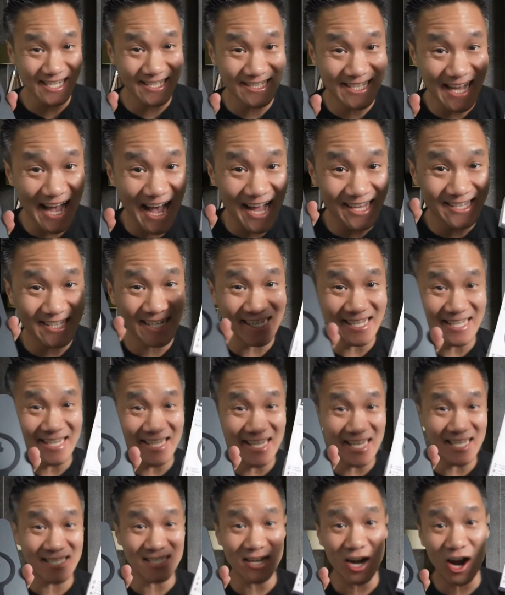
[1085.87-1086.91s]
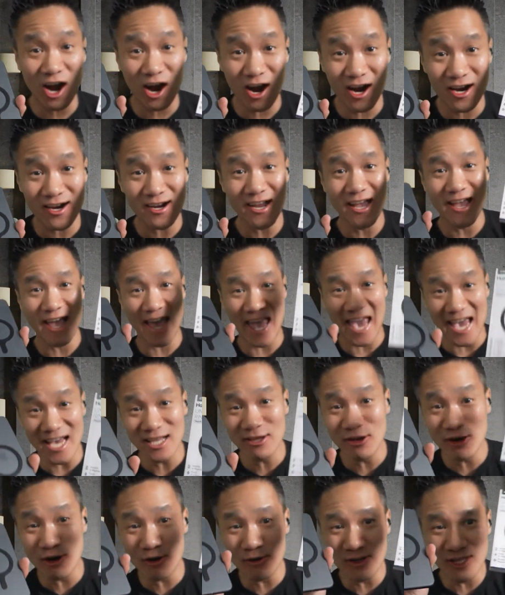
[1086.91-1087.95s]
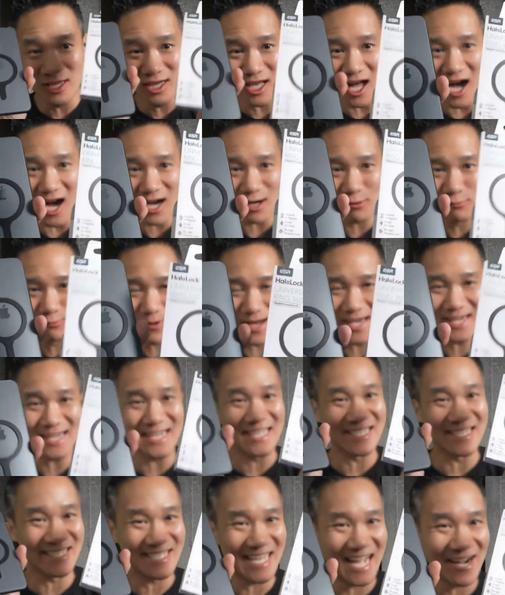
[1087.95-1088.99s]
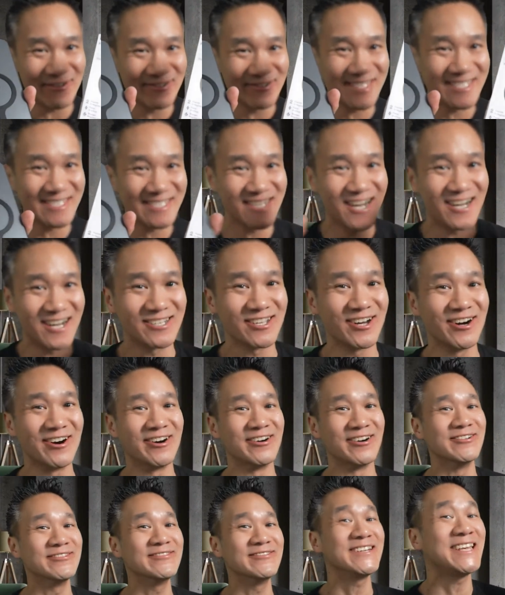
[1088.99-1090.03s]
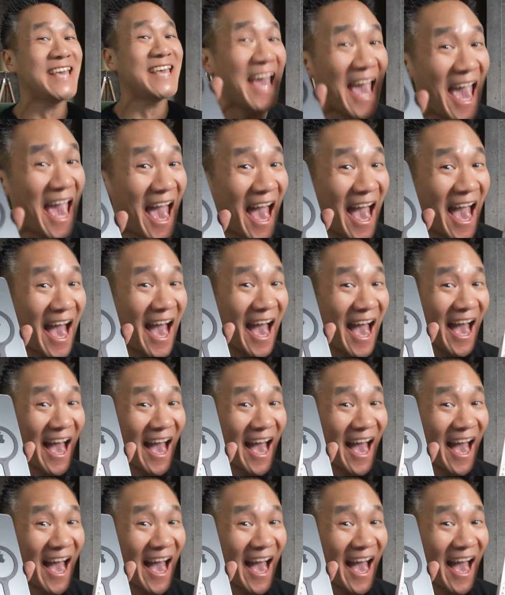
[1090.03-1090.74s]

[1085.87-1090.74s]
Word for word: like that, the ESR Halo lock ring is now installed. Oh yeah!